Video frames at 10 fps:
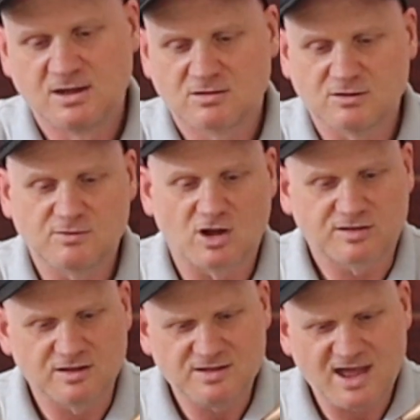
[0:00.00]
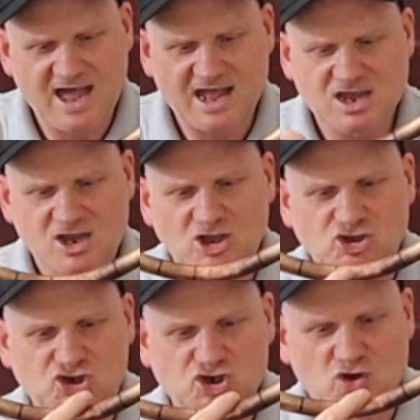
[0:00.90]
So we've got to there, and you
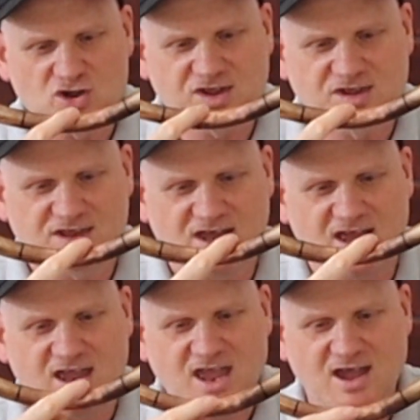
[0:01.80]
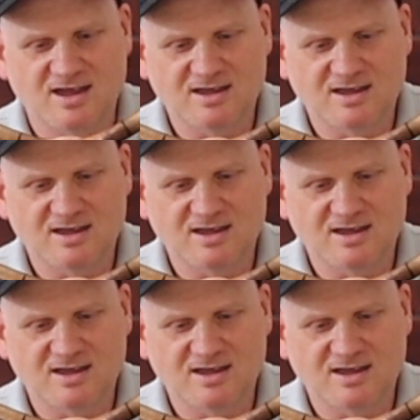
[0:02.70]
can just see